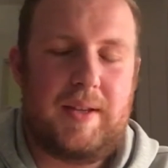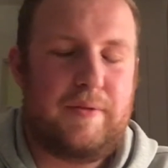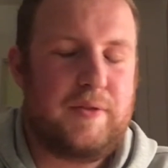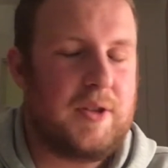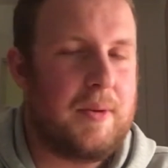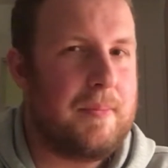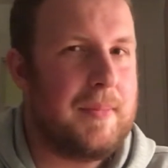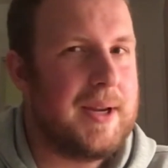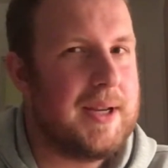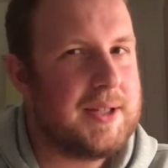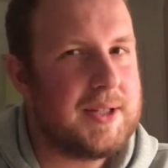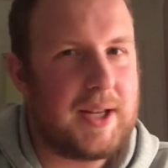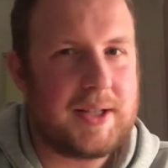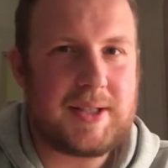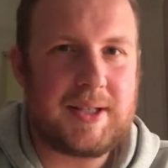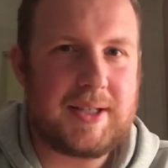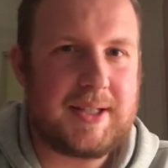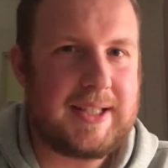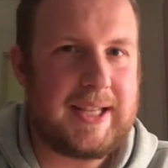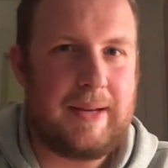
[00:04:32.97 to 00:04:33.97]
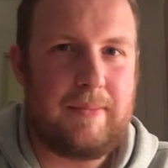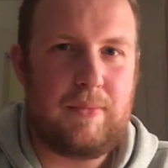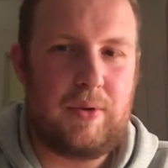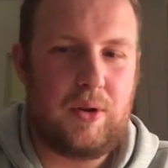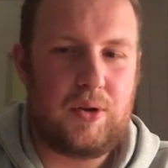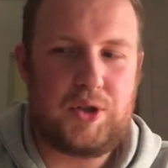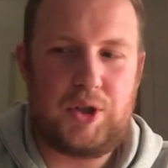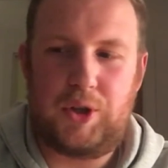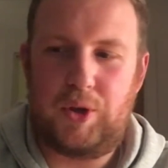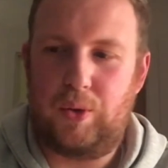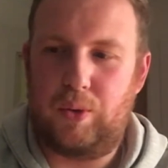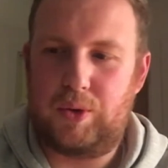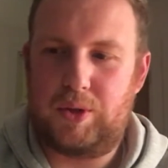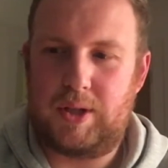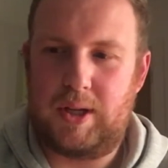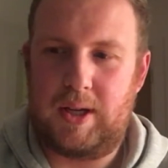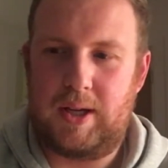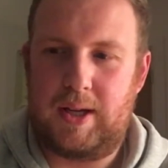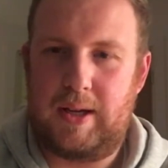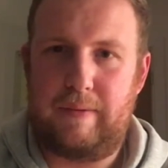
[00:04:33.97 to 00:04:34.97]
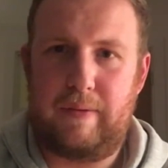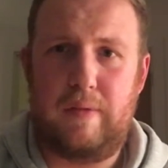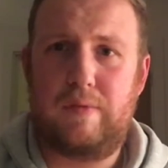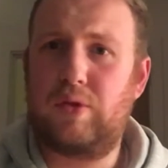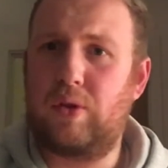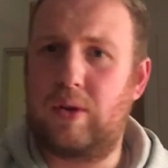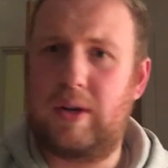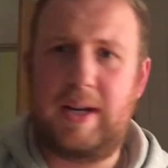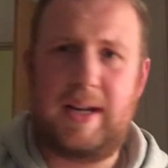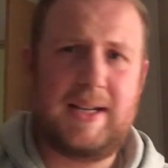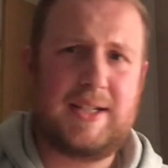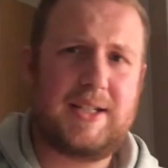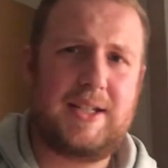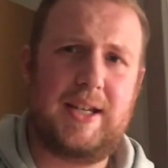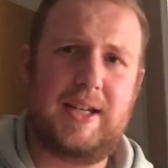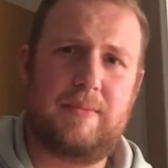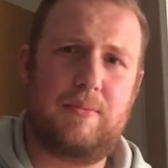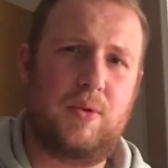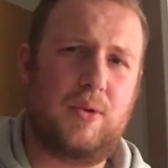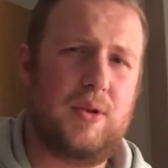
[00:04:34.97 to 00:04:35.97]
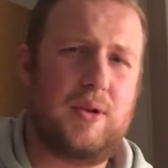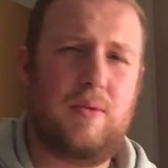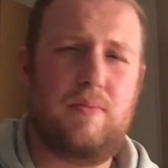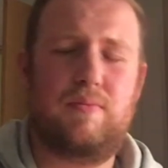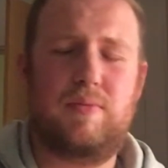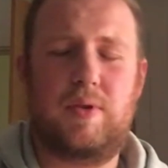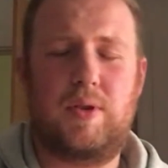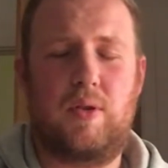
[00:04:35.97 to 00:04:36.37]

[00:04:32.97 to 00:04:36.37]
To me, it doesn't seem logical to, if you've got last year's model,